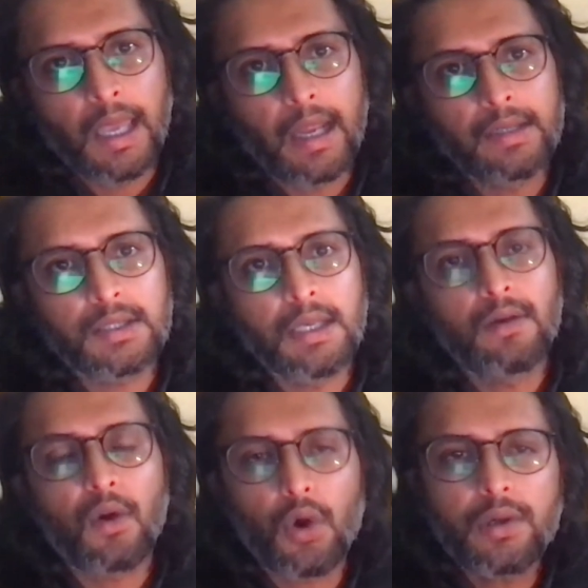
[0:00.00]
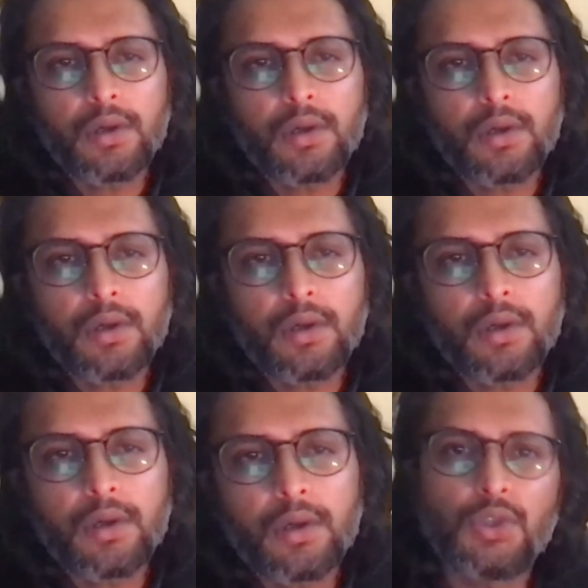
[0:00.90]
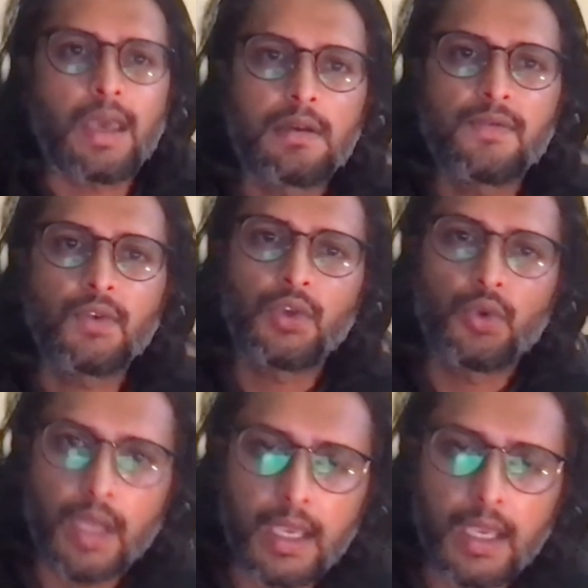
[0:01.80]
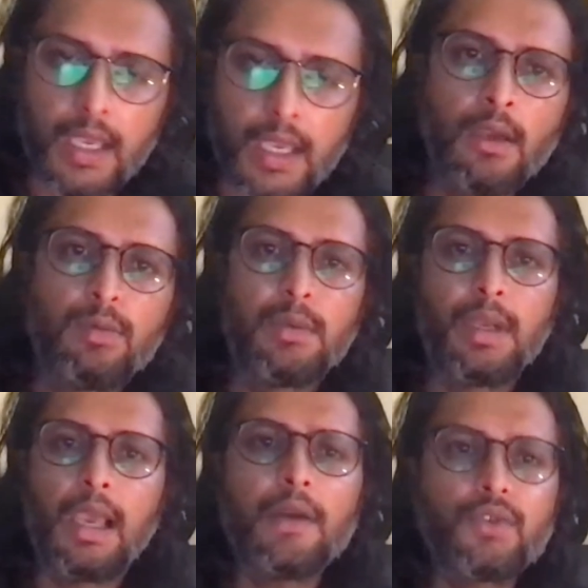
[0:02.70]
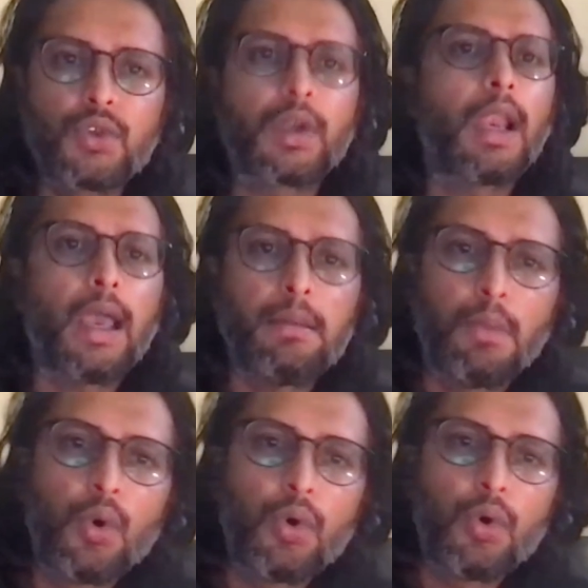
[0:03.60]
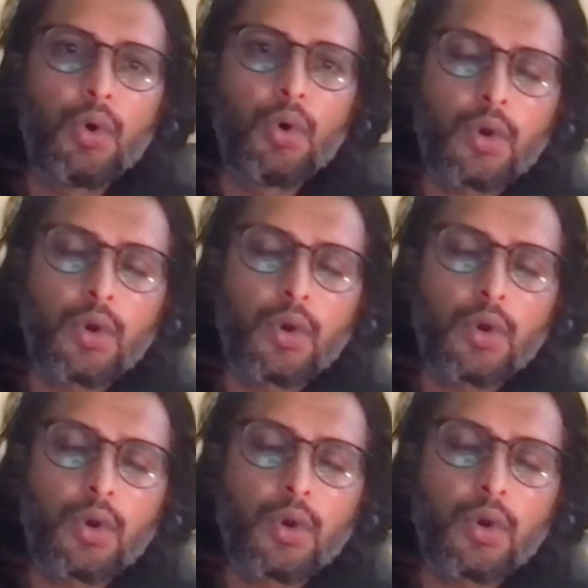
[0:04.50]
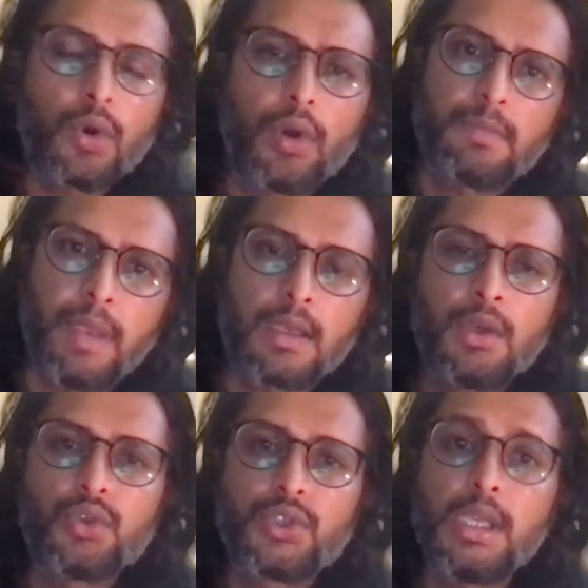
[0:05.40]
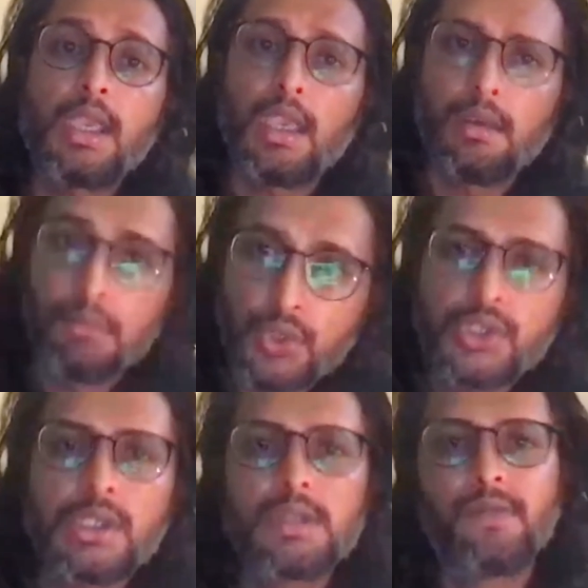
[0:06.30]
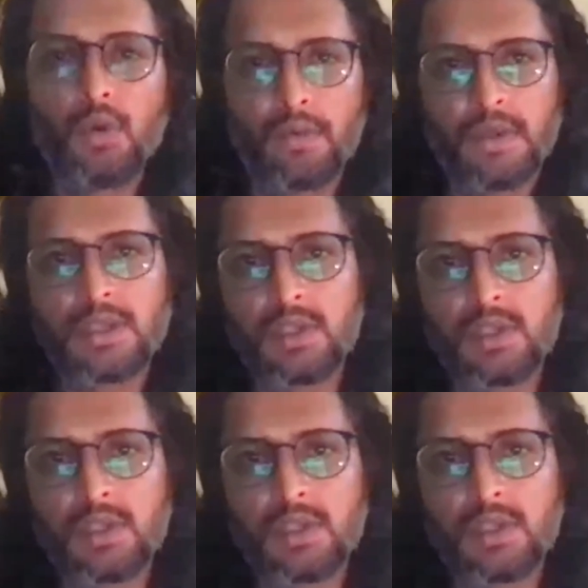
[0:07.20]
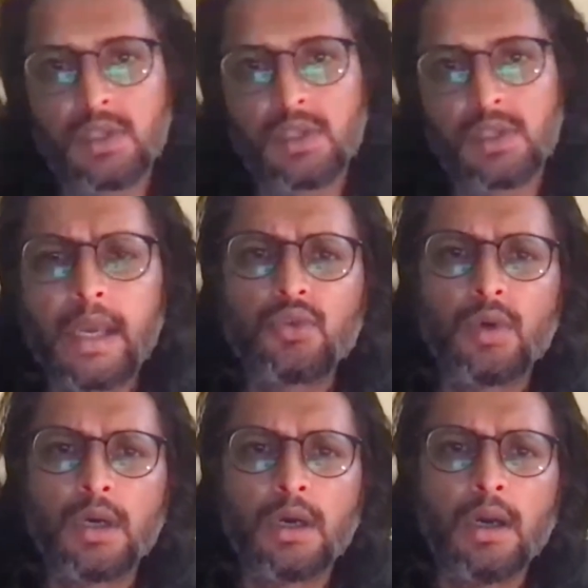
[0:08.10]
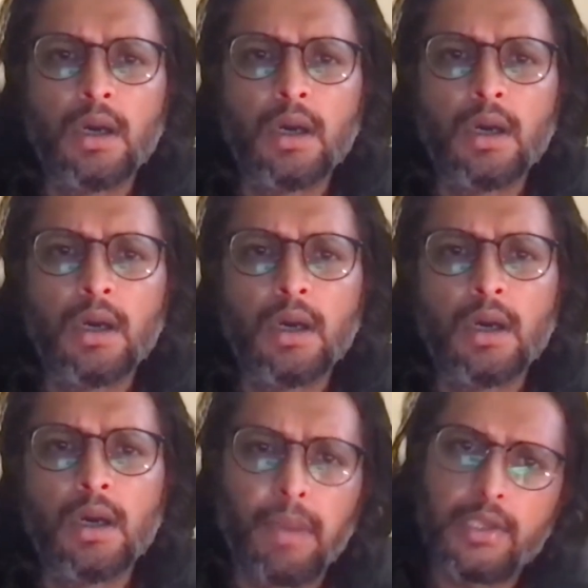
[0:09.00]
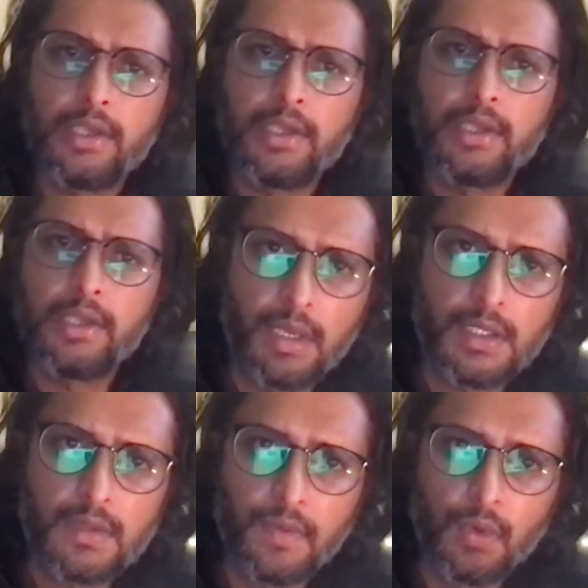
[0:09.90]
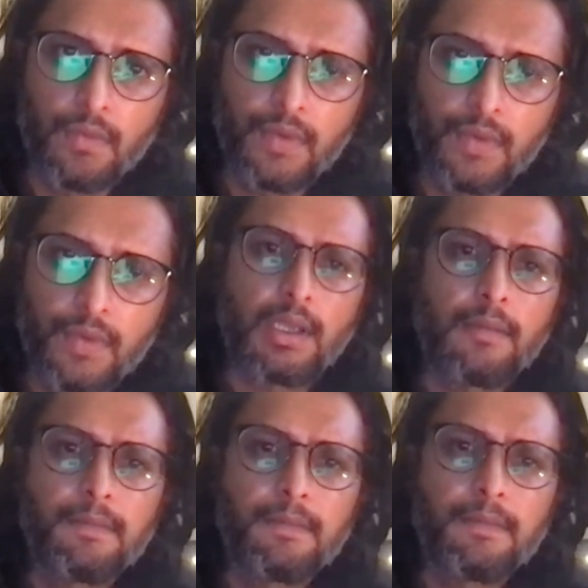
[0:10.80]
And in order to use narrative to unite, we will have to rely more or give more respect to Sri K. M. Munshi's view of history than to a empirical Historia-based view of history.